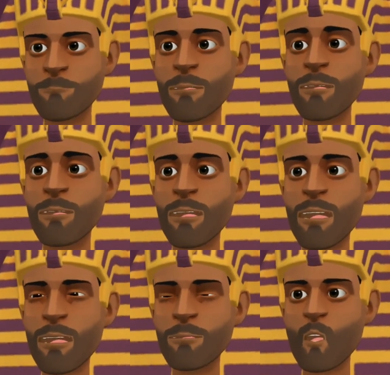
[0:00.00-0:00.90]
In the
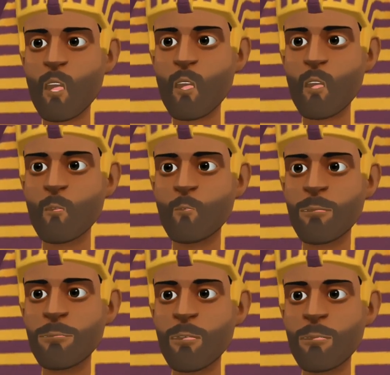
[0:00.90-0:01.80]
final chapter of your
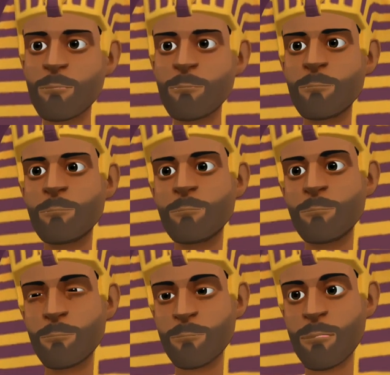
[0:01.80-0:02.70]
book,
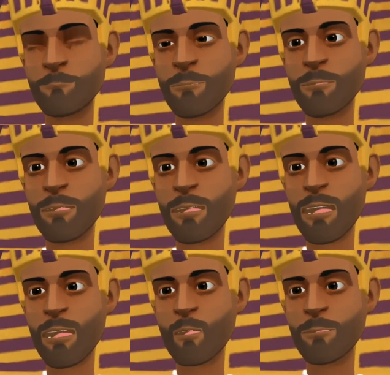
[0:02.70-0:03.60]
you said
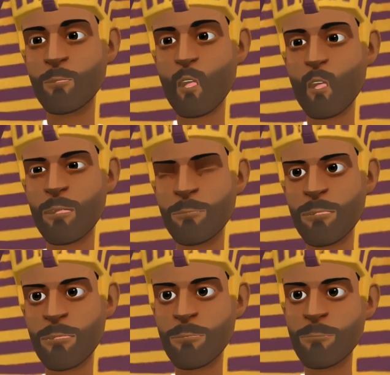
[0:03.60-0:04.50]
that
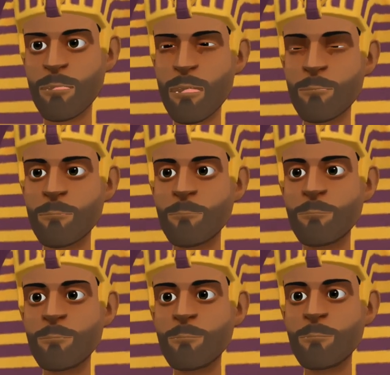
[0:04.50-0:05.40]

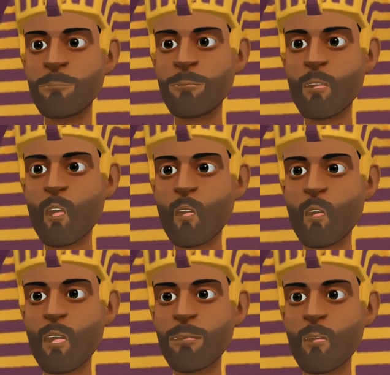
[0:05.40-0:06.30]
Christianity
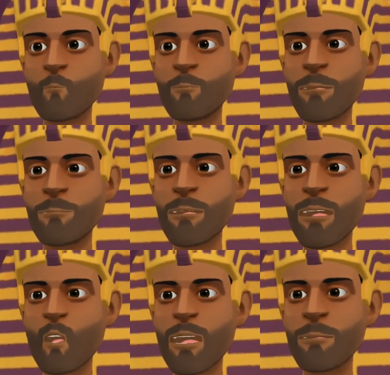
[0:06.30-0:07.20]
started the
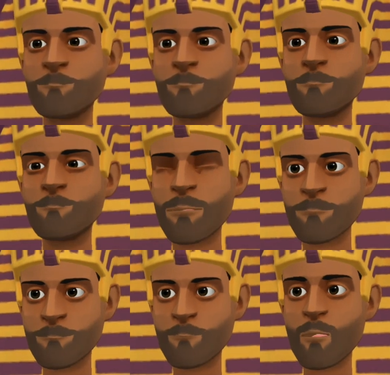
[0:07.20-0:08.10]
white
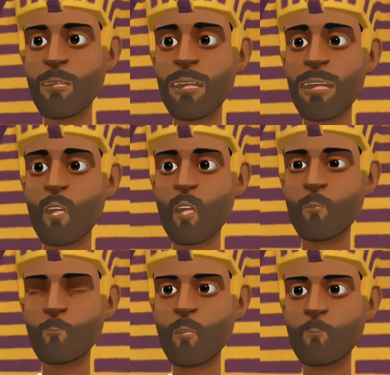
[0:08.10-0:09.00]
supremacy movement
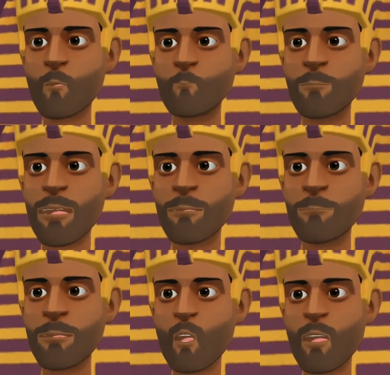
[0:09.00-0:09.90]
not only here in
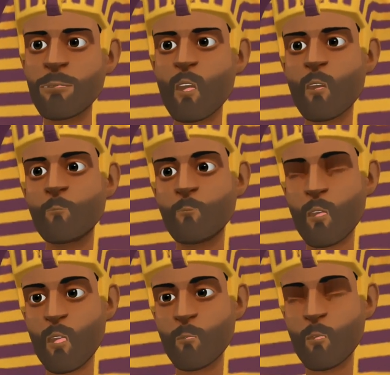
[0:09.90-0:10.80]
the US but
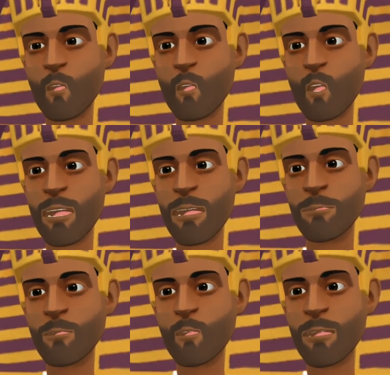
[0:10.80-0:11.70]
all over the world and
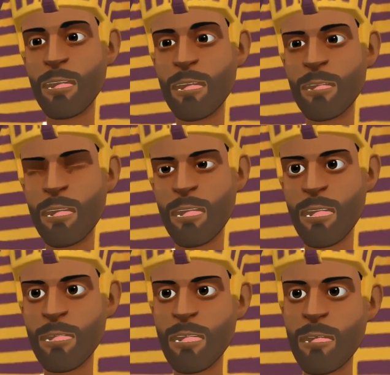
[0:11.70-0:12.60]
all over
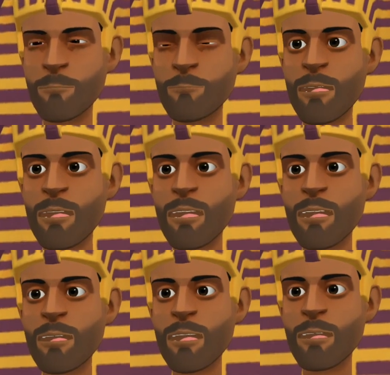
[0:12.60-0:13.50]
the
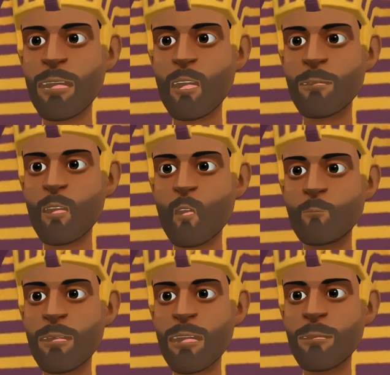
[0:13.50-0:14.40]
American
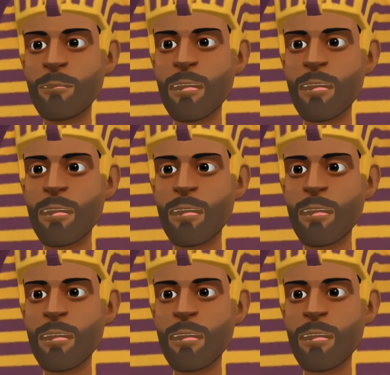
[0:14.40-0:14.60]
continent.